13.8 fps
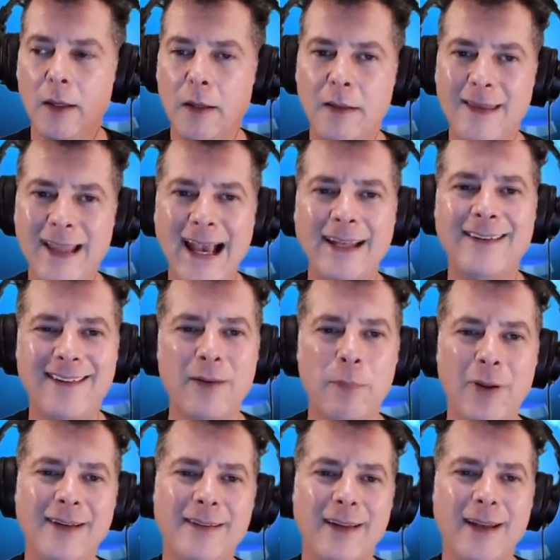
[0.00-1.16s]
That's the
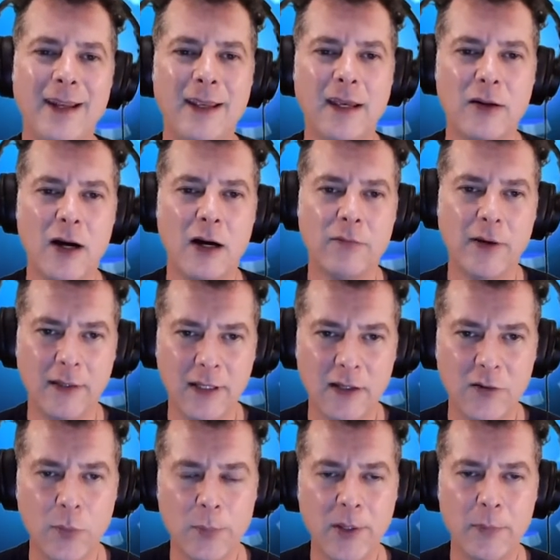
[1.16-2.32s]
place that it kicked off, right?
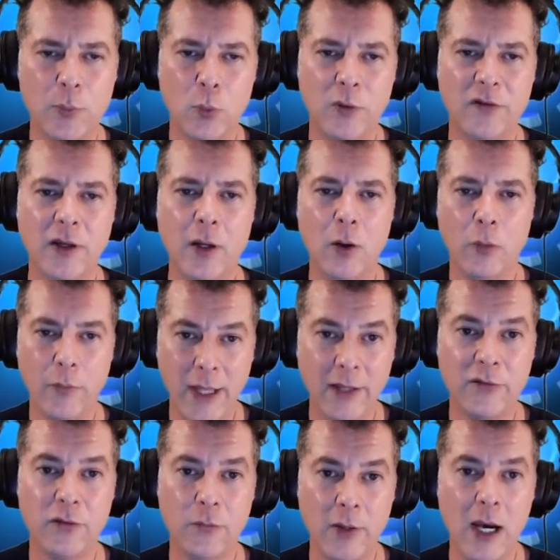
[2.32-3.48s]
That's where people would say, oh,
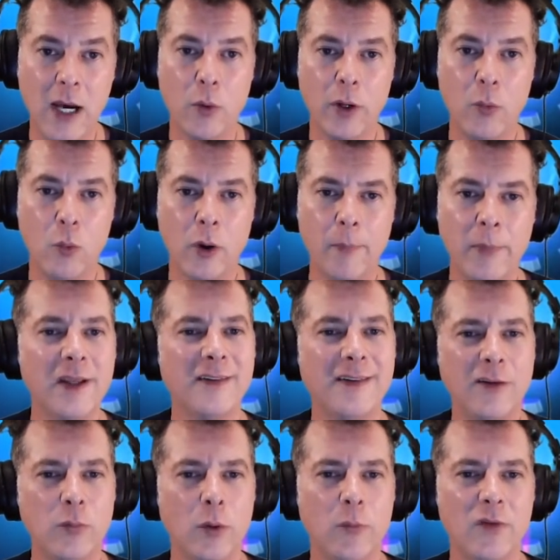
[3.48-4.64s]
that's now we're at war, because
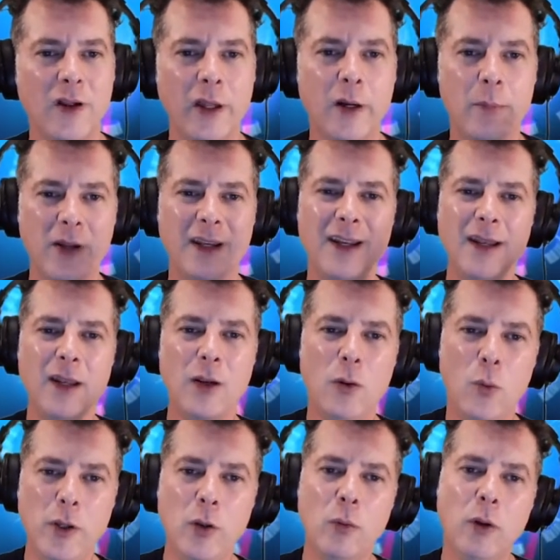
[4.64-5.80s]
that's when it was declared. But
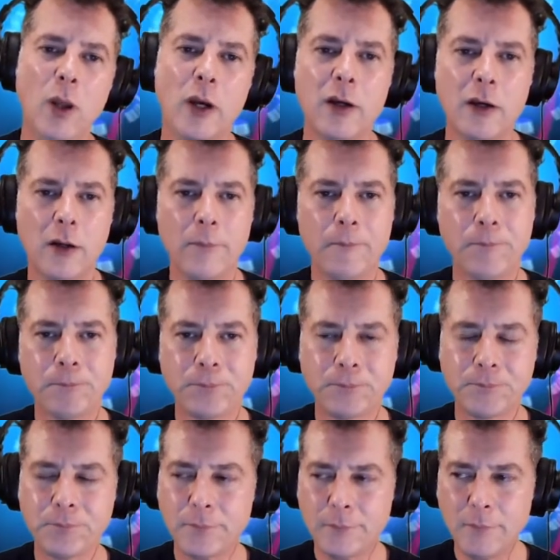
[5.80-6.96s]
when you look
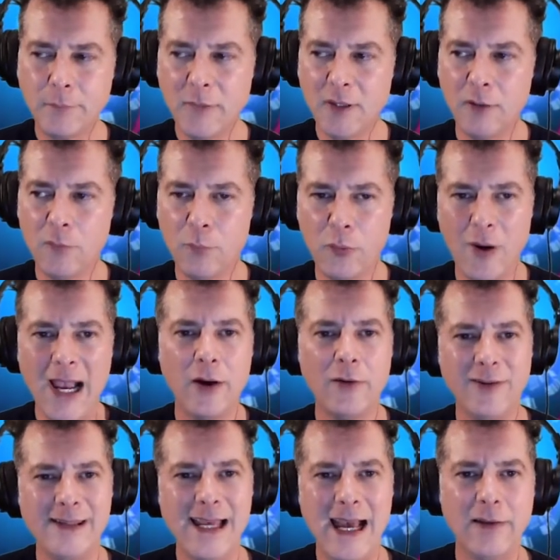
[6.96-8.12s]
prior
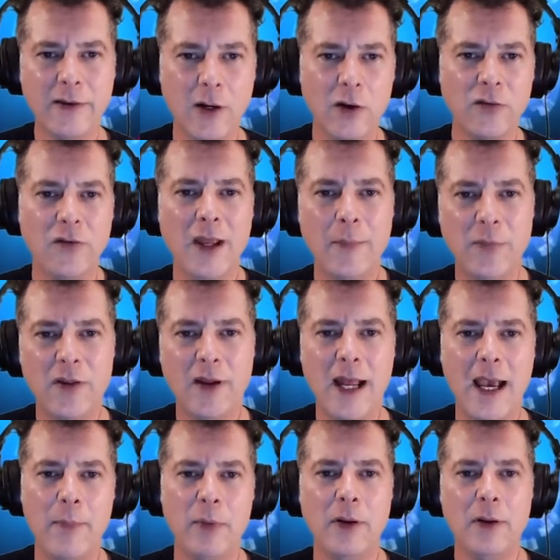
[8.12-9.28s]
to that, there are steps that
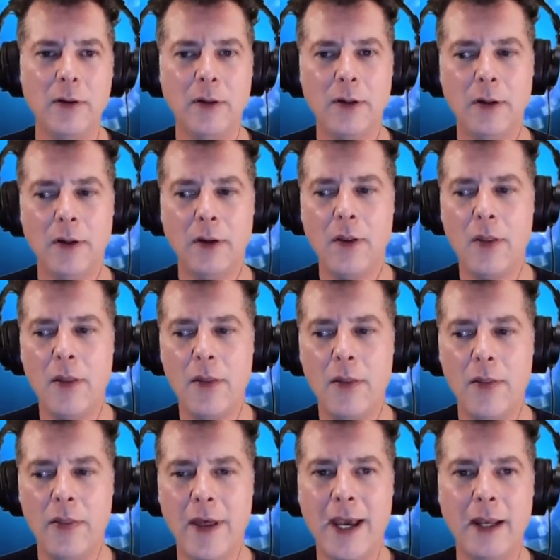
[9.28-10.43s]
happen
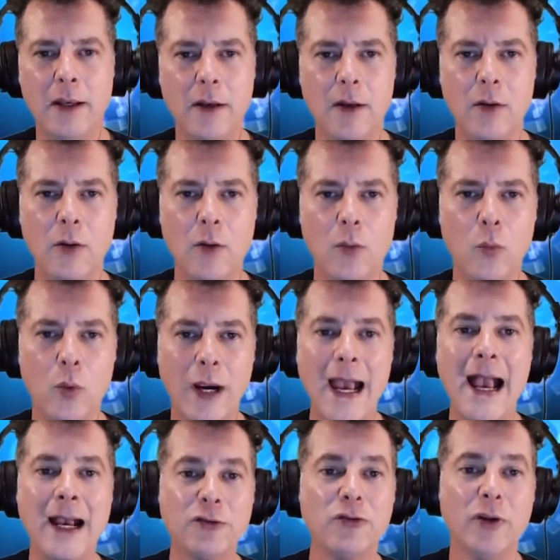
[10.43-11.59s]
that were
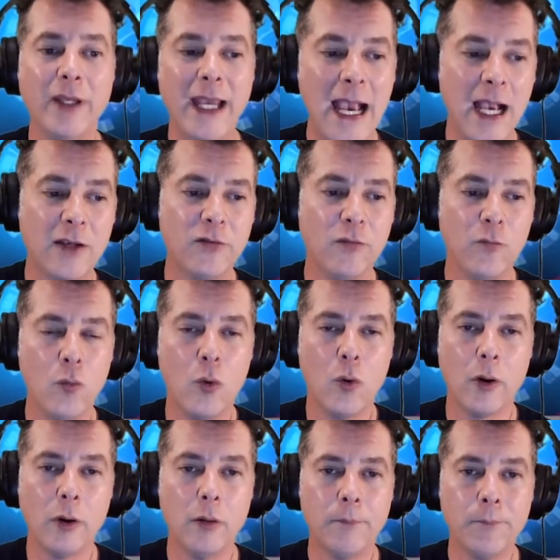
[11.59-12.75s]
actually acts of
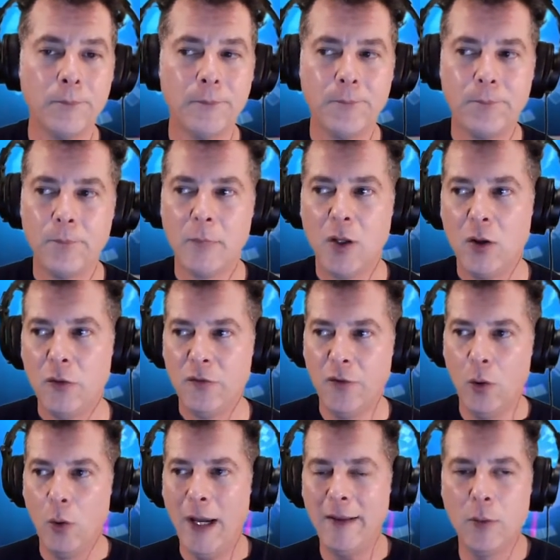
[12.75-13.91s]
war.
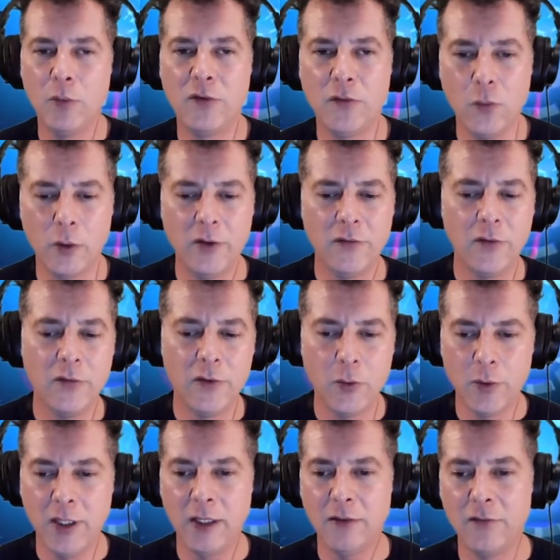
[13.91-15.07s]
So I think what Stewart is
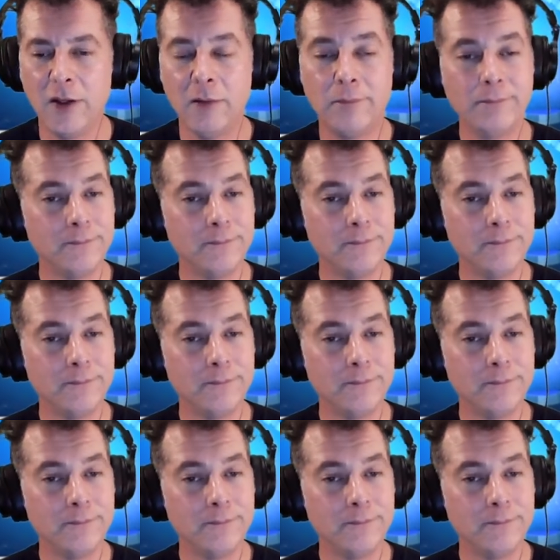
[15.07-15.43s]
intoning is that